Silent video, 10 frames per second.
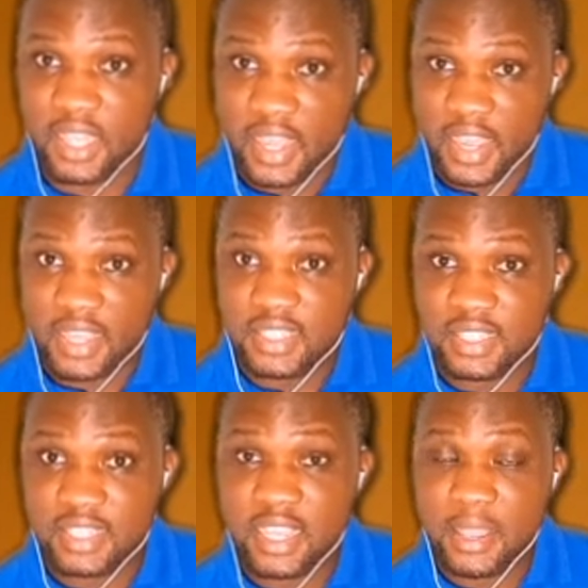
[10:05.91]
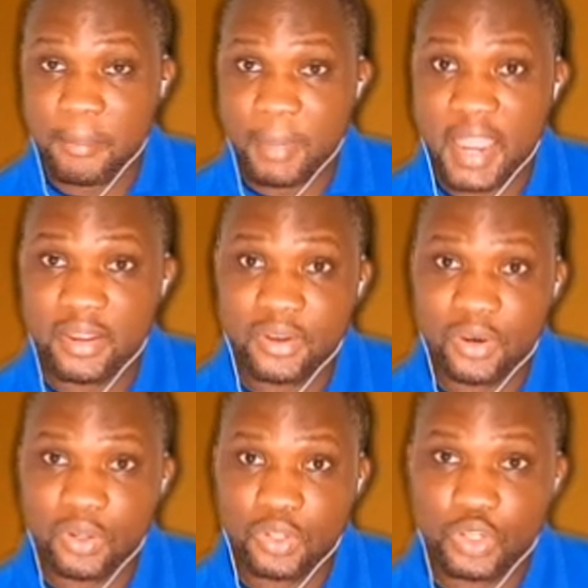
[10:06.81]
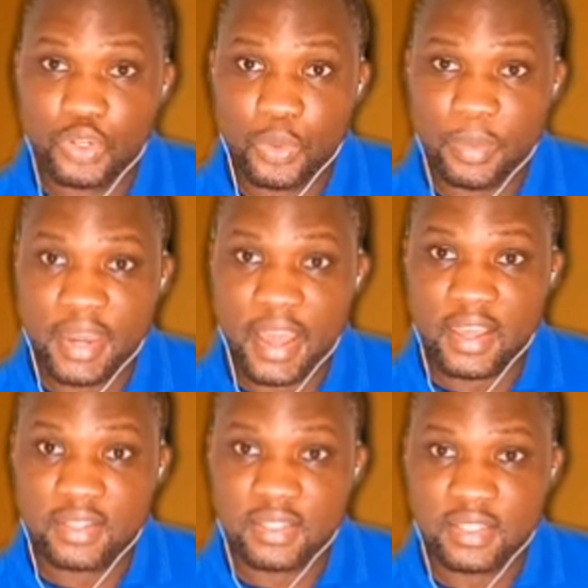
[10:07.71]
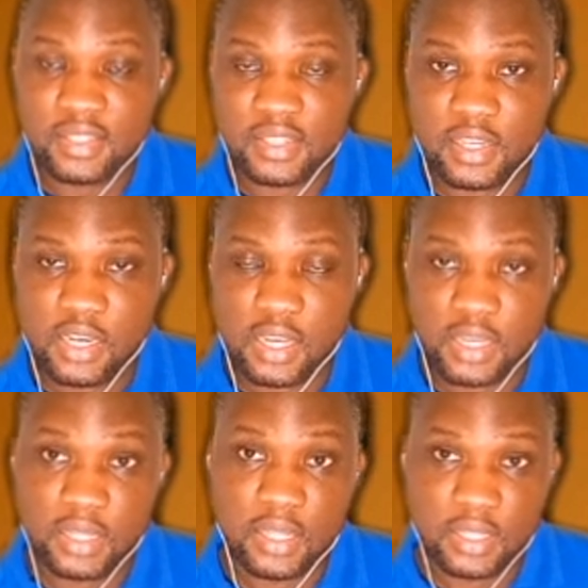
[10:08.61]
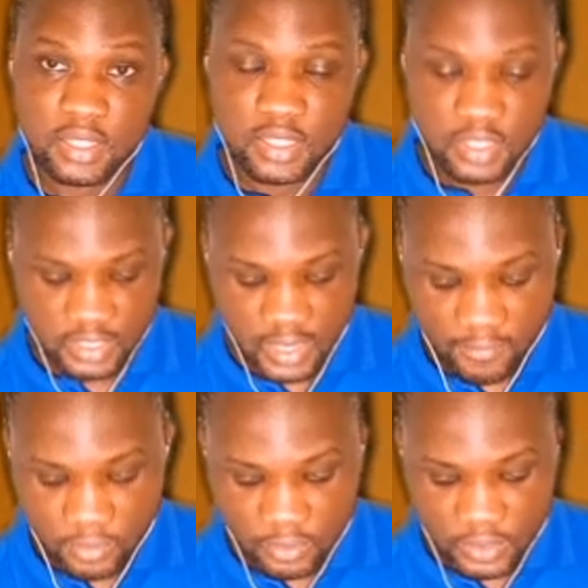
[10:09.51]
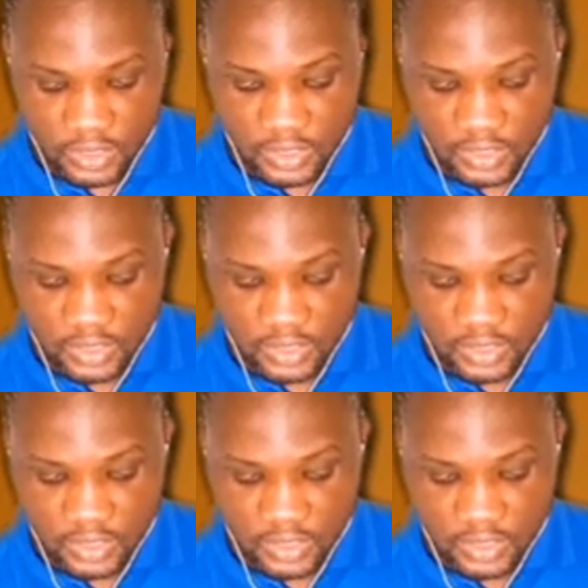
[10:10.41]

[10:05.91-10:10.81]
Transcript: a C minor dominant seventh.